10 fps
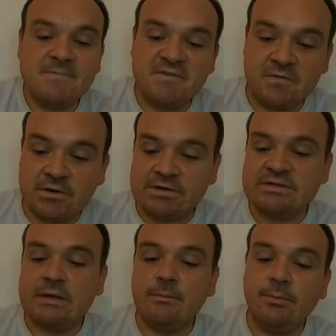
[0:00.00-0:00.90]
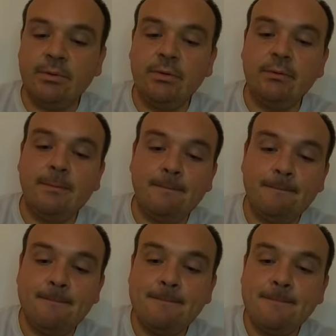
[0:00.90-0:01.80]
for example,
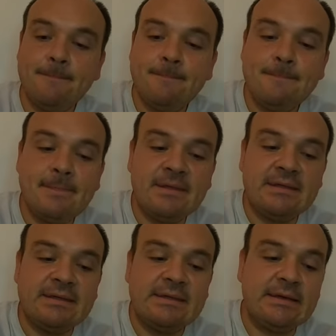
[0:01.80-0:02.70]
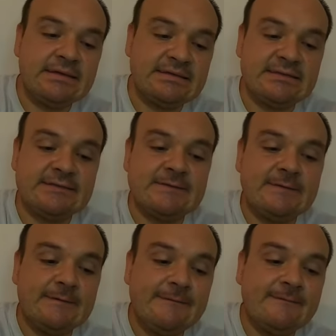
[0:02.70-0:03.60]
yes.
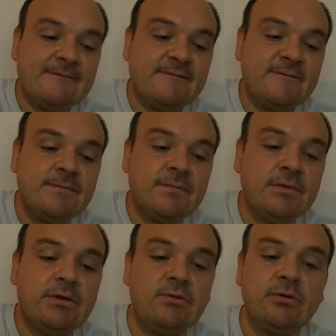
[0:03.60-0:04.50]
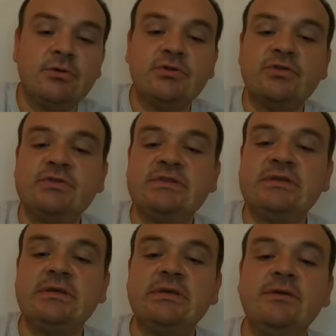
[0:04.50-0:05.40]
In order to
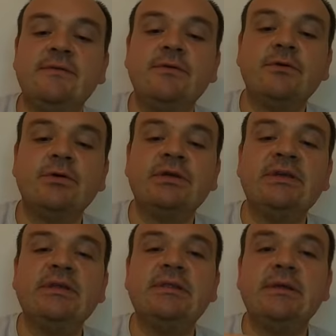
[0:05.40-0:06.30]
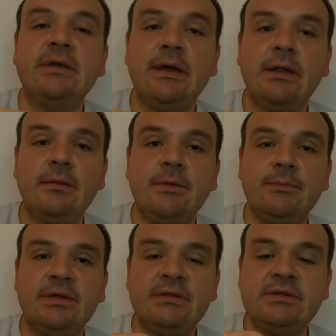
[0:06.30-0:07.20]
see if your heating
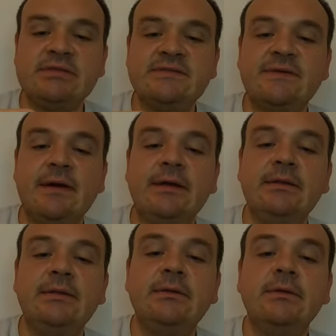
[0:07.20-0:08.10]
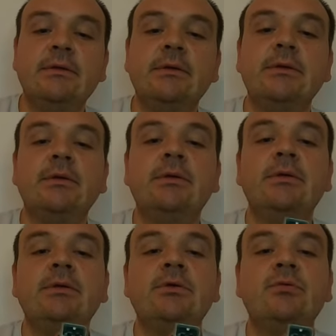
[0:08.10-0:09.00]
element is fine,
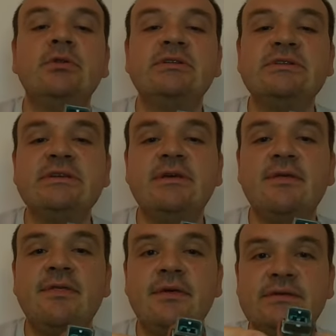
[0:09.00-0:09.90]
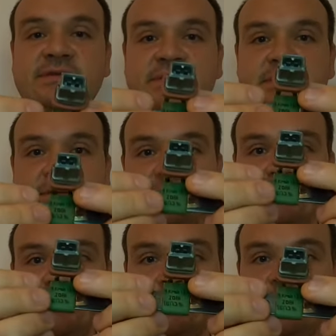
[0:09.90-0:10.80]
you will see this,
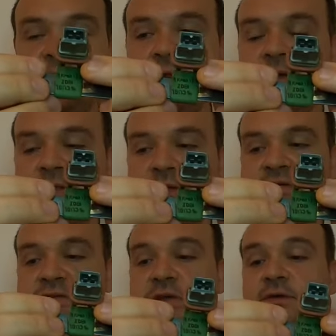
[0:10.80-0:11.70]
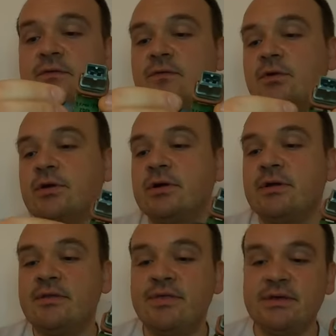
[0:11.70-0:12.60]
something like this. For
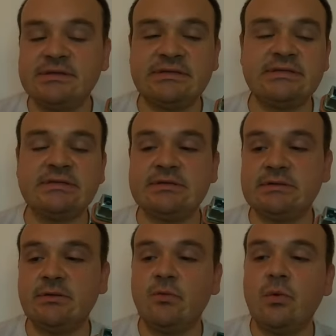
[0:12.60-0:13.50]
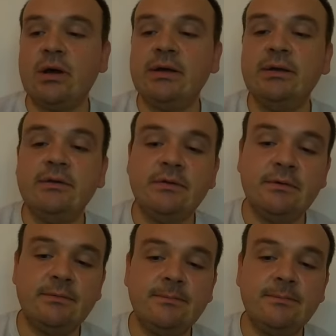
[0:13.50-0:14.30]
this one,